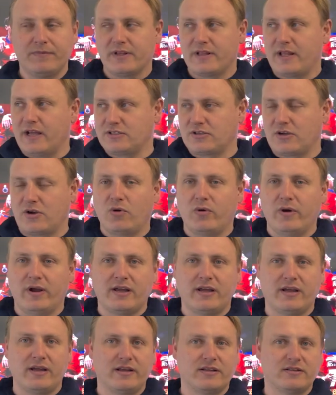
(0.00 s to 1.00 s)
that's
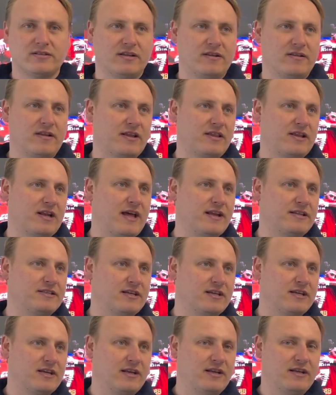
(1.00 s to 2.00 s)
quick and it's
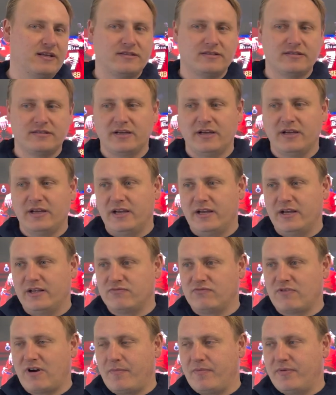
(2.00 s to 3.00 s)
athletic and it's
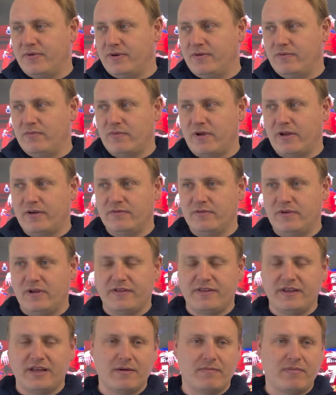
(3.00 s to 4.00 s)
rapid, and you
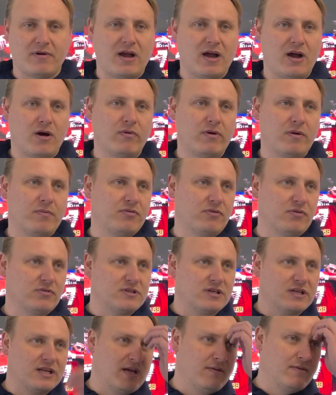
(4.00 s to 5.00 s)
think about how we
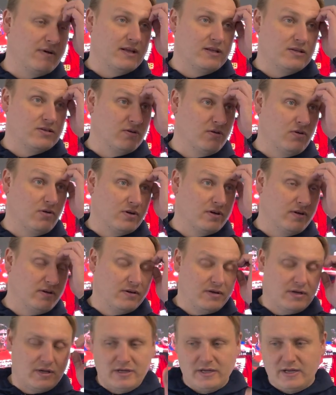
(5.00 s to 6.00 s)
approach the game against Dorking,